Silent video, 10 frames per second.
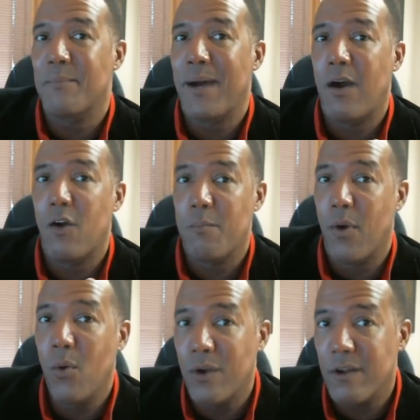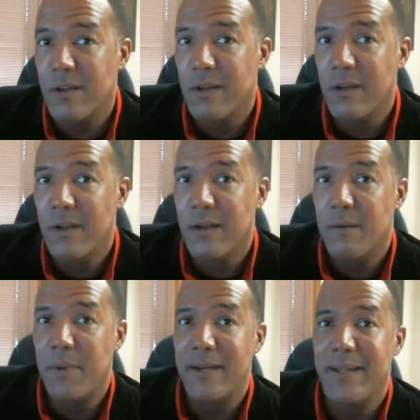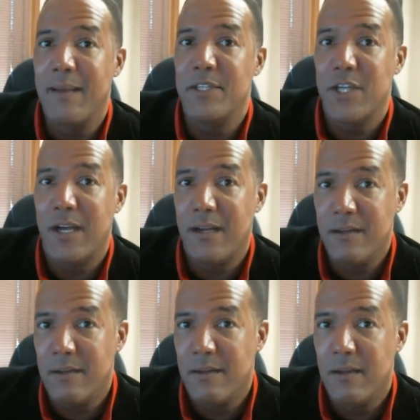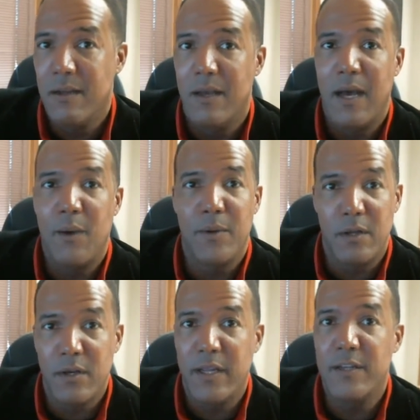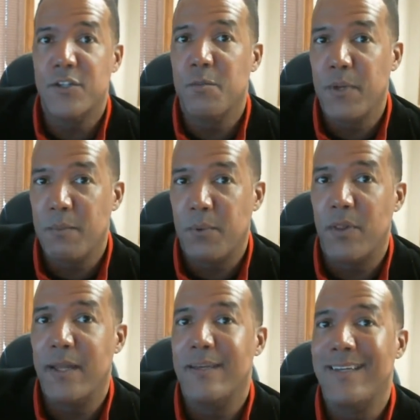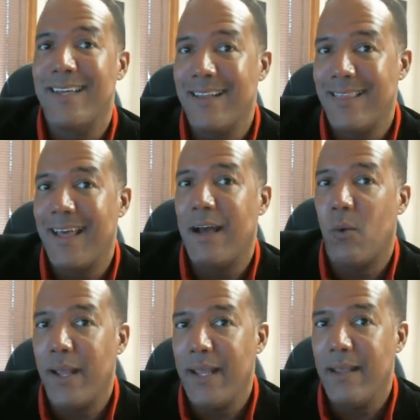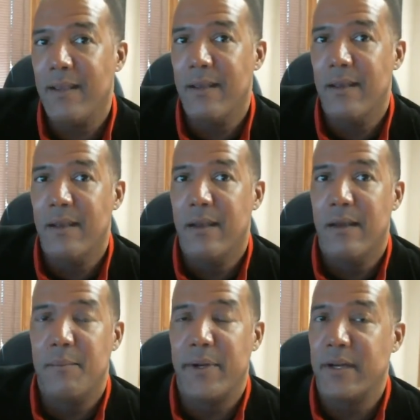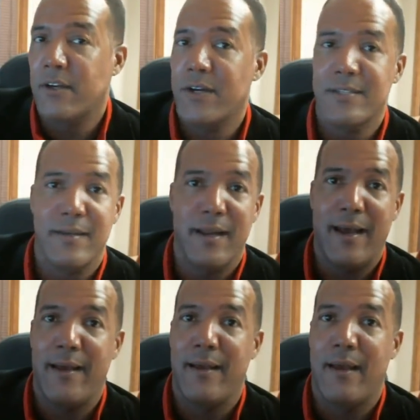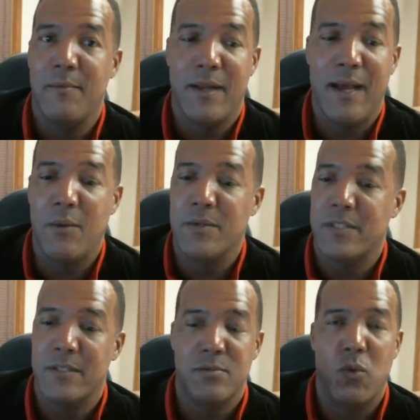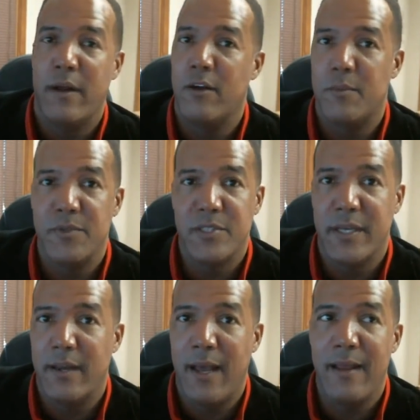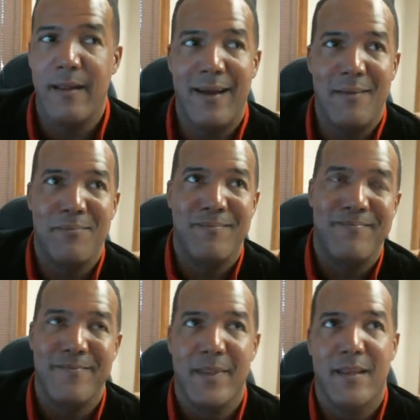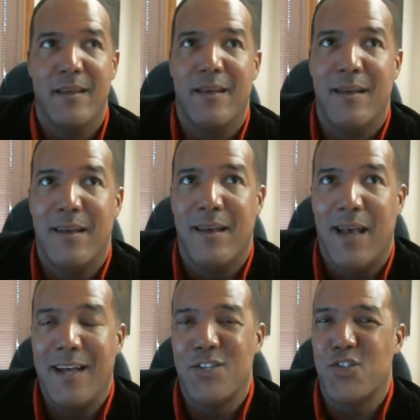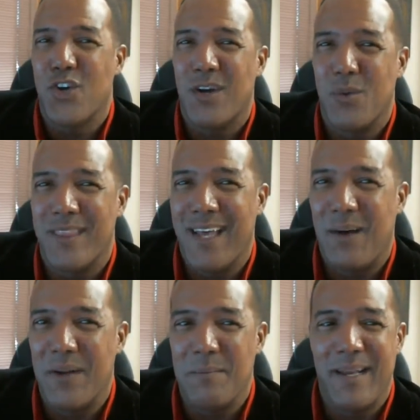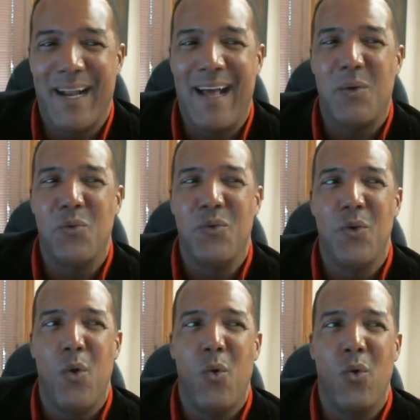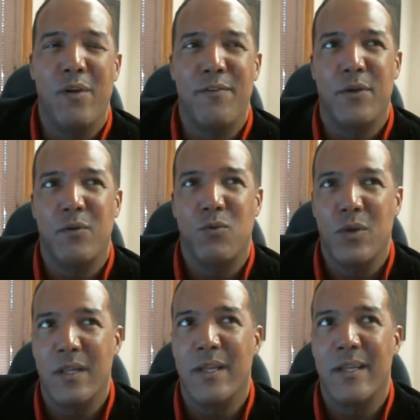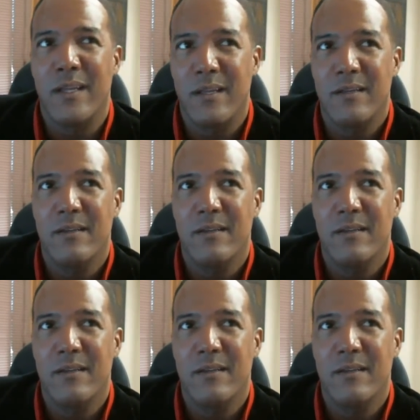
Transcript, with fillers: the Power Broke by Daymond John. I would look into people that did it that way but Kris and I, I mean, I was just 100%. I, I'm, I struggle with that one. I'm like, I don't know if you can really,